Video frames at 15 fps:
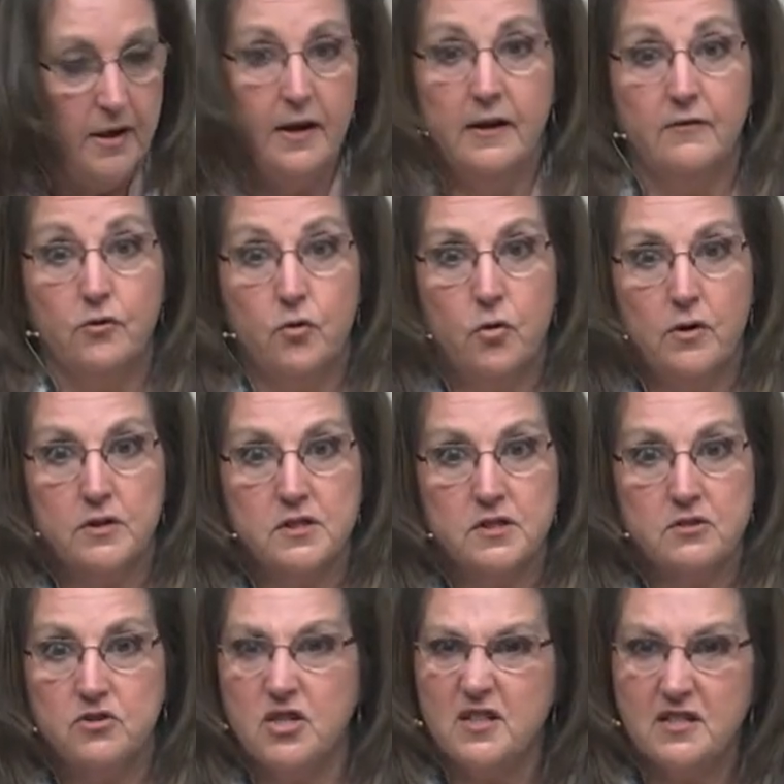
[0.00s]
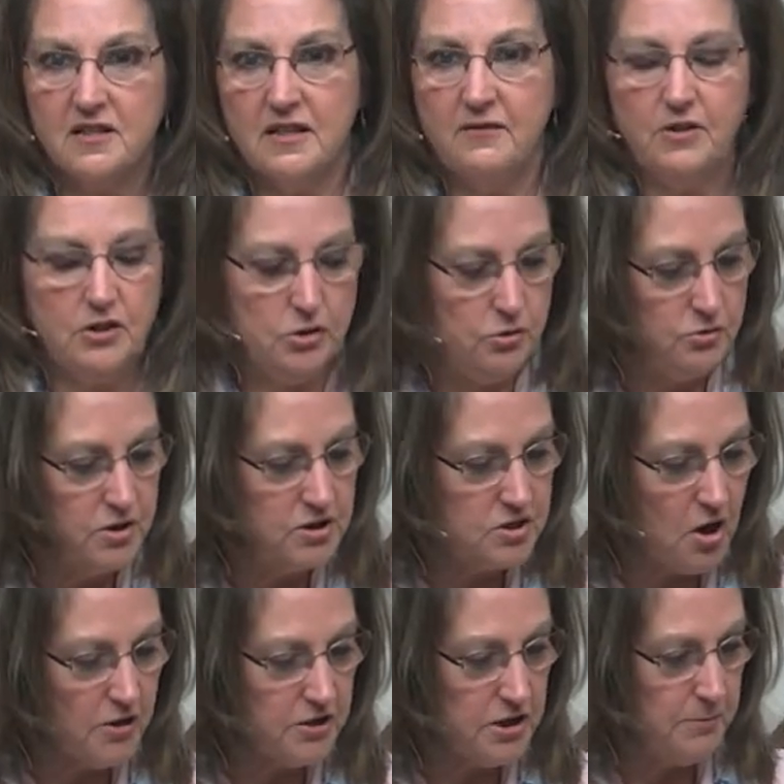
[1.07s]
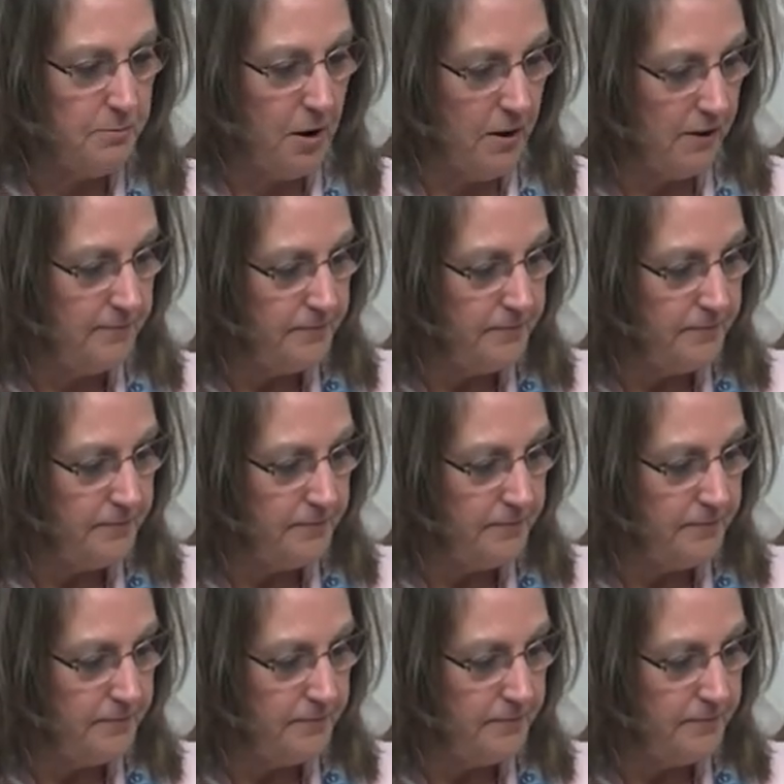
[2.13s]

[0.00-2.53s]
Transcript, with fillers: and of course, just leaving you the starchy part.